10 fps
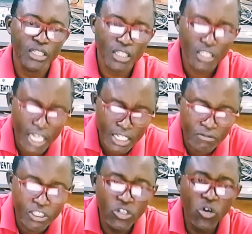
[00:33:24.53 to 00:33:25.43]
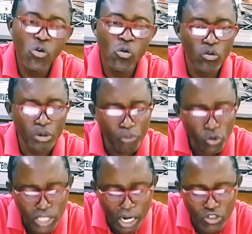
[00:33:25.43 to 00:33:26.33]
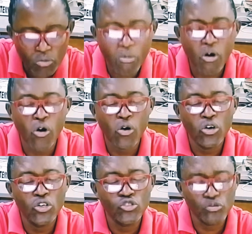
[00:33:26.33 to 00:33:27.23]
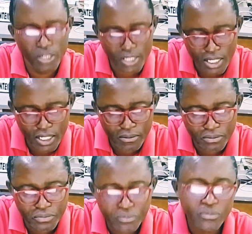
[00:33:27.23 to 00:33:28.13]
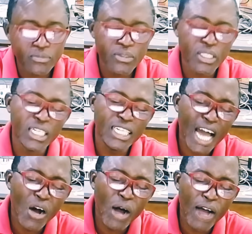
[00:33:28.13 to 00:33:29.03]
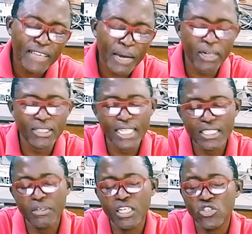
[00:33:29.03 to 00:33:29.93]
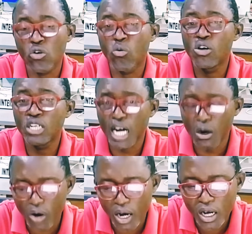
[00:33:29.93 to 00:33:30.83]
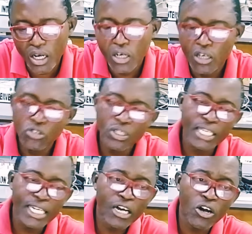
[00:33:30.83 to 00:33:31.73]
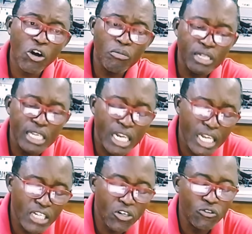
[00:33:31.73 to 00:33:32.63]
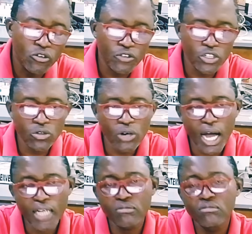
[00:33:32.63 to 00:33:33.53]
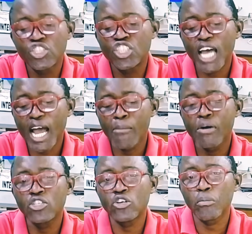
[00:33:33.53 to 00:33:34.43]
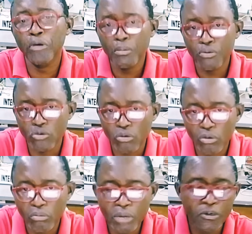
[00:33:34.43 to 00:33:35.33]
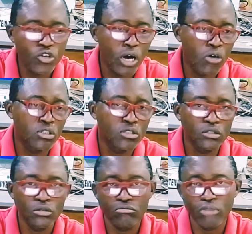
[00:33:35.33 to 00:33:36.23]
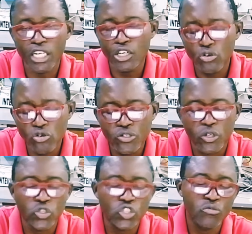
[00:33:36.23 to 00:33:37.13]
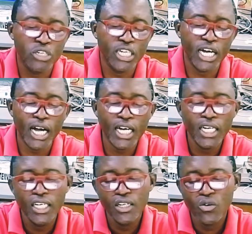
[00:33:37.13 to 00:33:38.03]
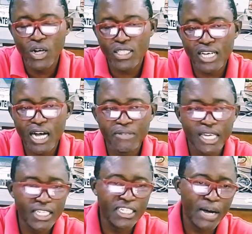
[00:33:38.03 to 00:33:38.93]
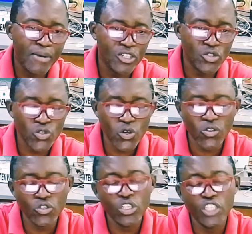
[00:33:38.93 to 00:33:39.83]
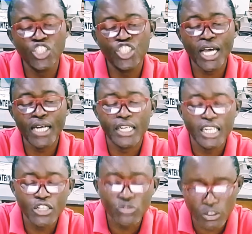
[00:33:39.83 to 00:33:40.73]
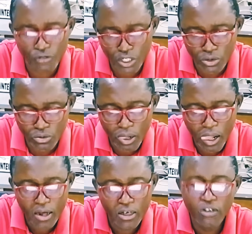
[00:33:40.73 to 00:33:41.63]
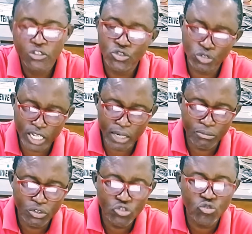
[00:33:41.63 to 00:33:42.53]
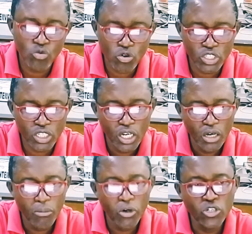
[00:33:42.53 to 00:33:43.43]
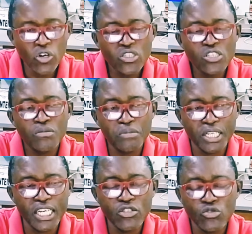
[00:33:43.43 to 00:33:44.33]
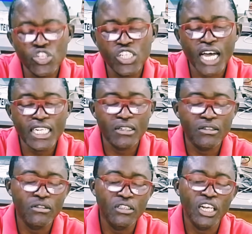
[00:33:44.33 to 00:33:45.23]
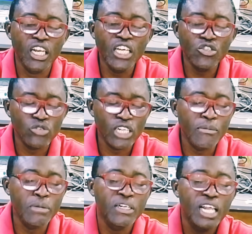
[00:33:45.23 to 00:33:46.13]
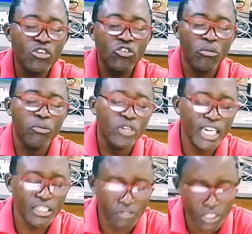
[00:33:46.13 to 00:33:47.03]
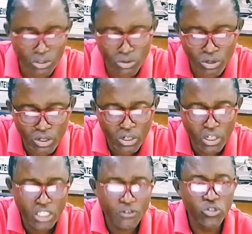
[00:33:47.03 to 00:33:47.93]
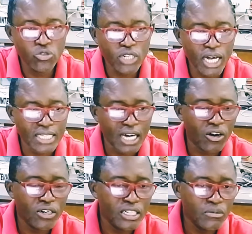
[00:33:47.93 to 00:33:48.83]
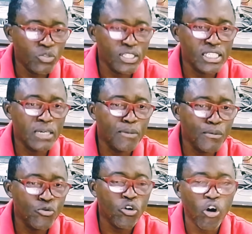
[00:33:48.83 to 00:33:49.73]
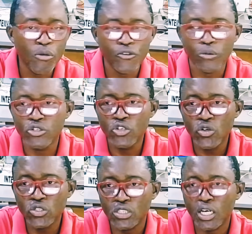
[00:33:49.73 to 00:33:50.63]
then the video will be pushed out more to be seen. Now, after about 30 minutes or 1 hour, you can then copy the link of your video and share among your people. Maybe you are on many groups on social media, WhatsApp, Telegram, and so on. You can share the link to the video to them to watch. But don't begin to share the link to them immediately you uploaded the video. If you do that, algorithm will see people coming from those